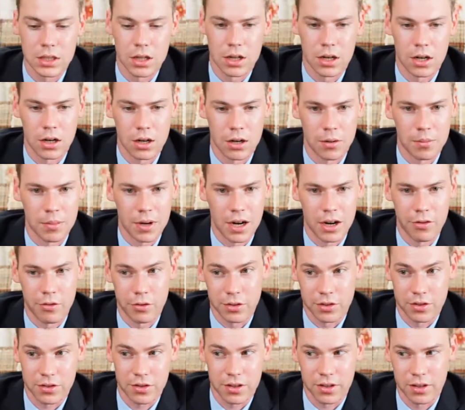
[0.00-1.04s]
I
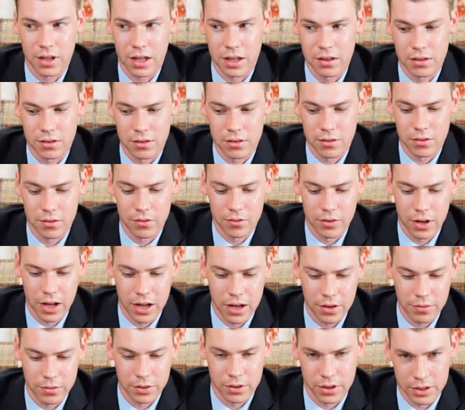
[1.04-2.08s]
was
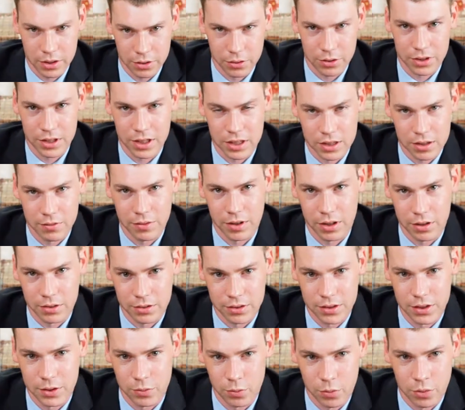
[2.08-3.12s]
heavily looking at the
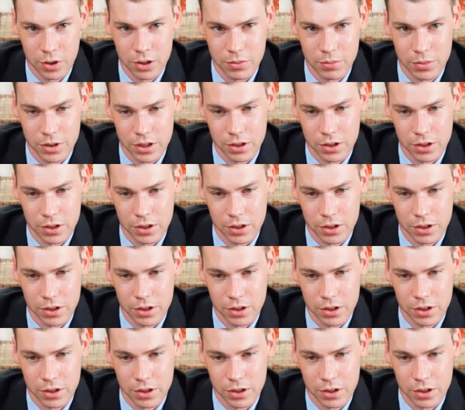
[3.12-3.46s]
Valentine 1,